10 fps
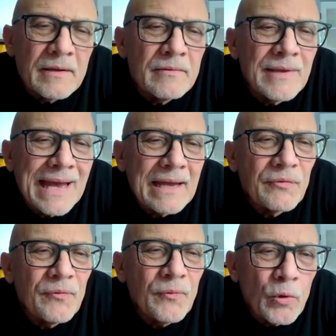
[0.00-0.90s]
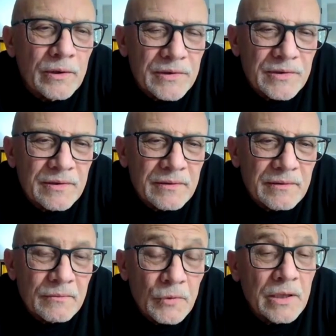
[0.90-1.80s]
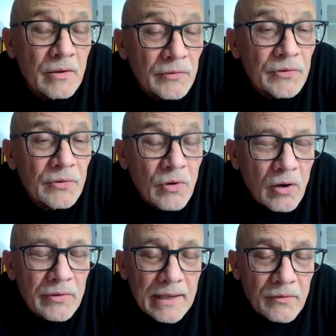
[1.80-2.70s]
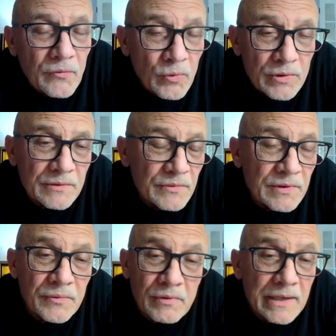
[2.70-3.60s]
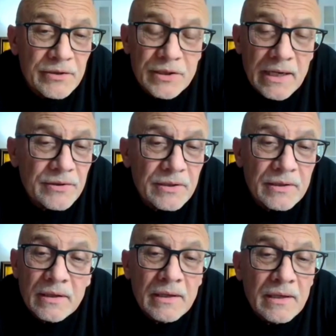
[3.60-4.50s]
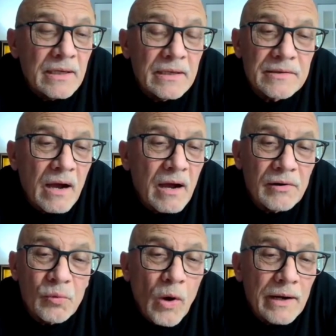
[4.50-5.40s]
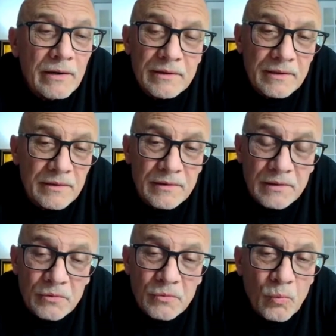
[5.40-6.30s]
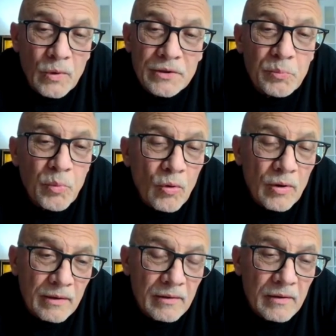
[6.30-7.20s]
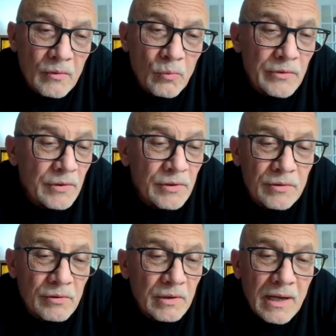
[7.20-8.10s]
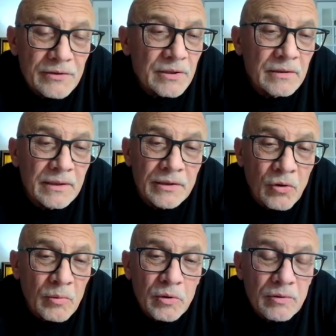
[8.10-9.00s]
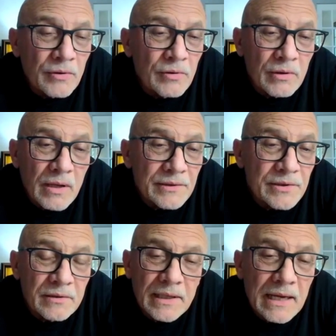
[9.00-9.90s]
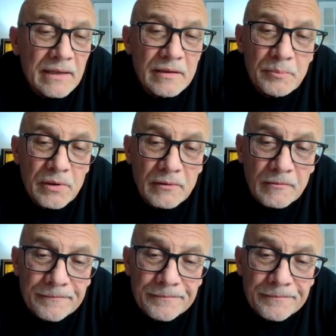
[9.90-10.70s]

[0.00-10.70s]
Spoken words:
That force, we can also call that a force of differentiation, is hardwired into you when you're born, whether you're neurologically normal or neurologically atypical.